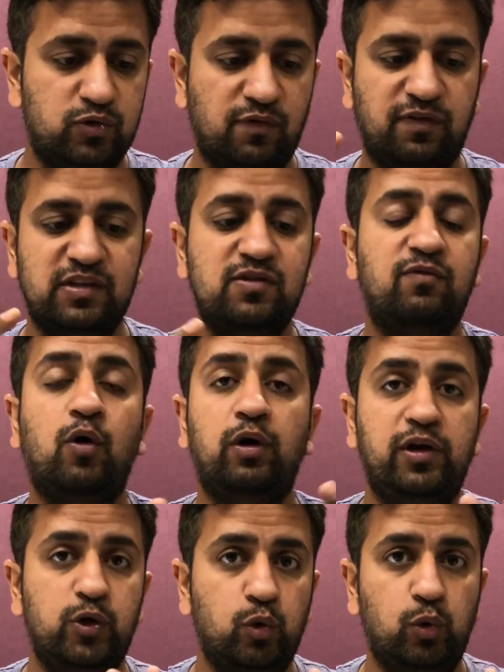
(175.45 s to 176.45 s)
so first of
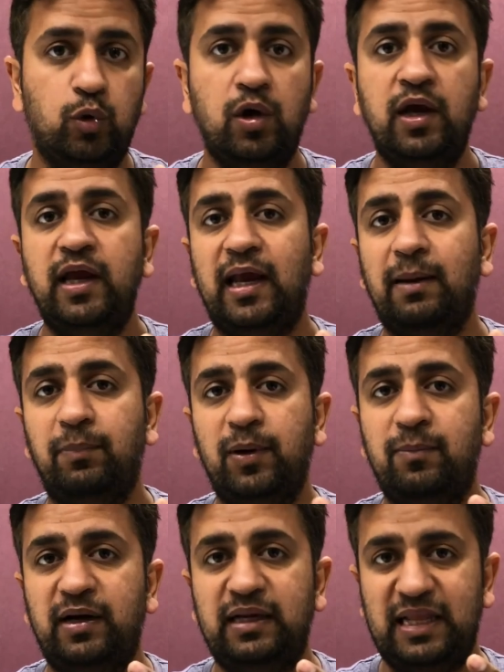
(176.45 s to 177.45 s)
all, you
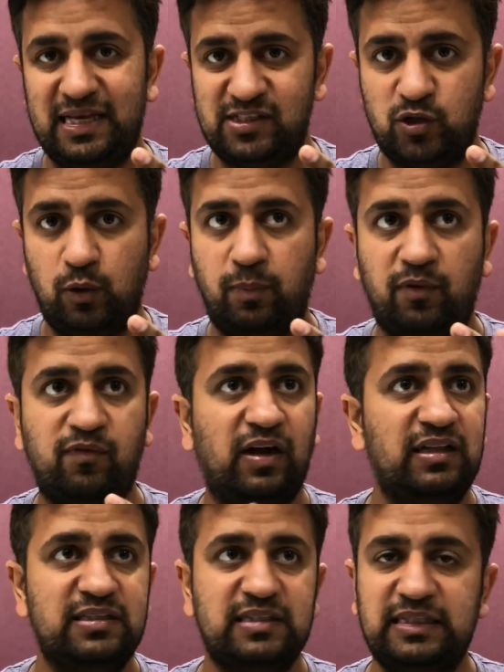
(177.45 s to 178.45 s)
implement the SQL
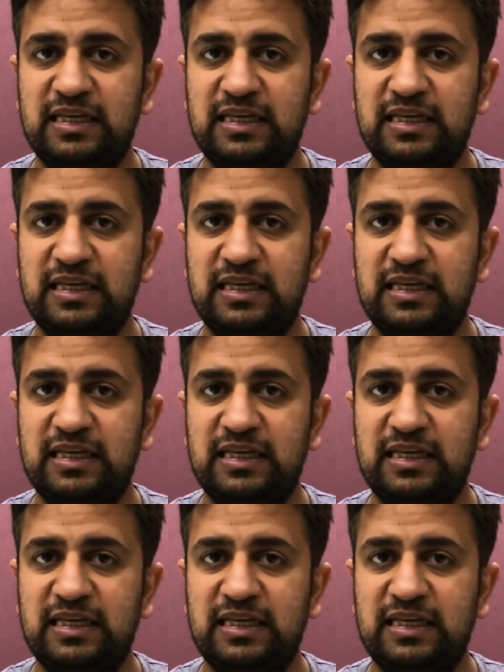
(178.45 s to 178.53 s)
profiles,